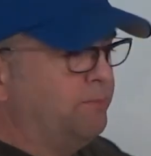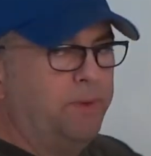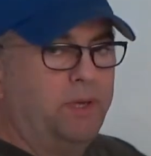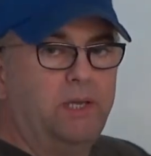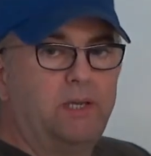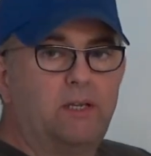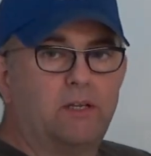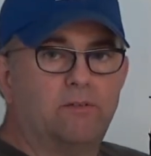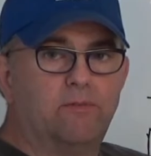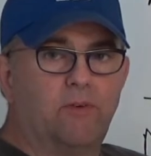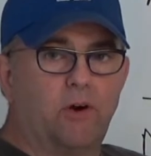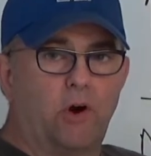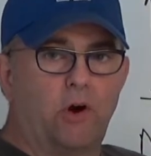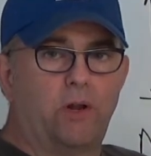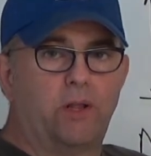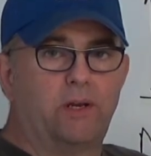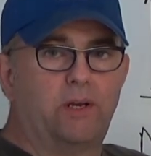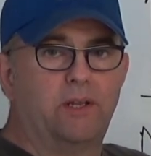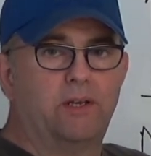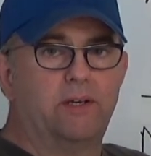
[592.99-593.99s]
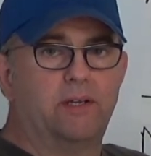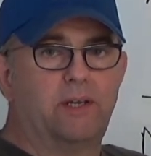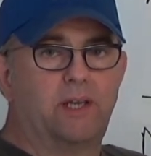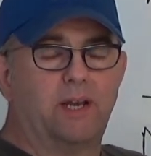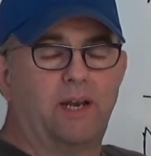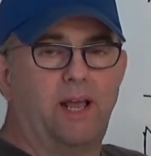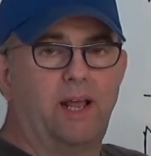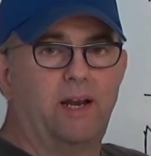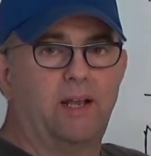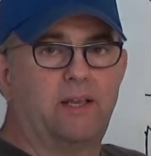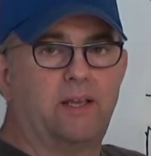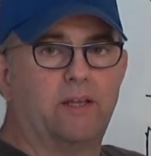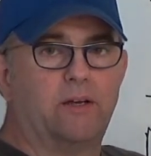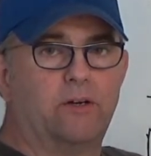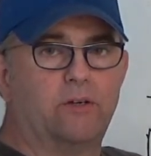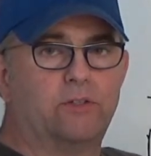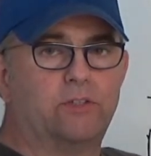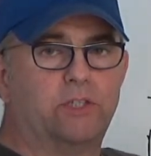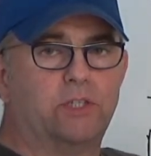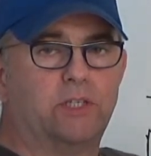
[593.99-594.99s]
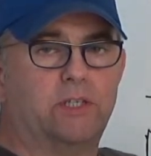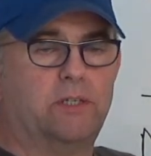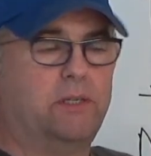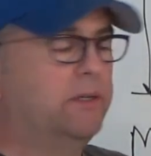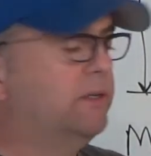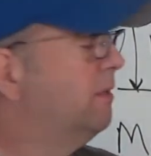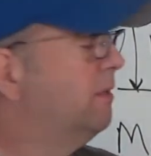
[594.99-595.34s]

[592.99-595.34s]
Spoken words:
be converted into kinetic energy.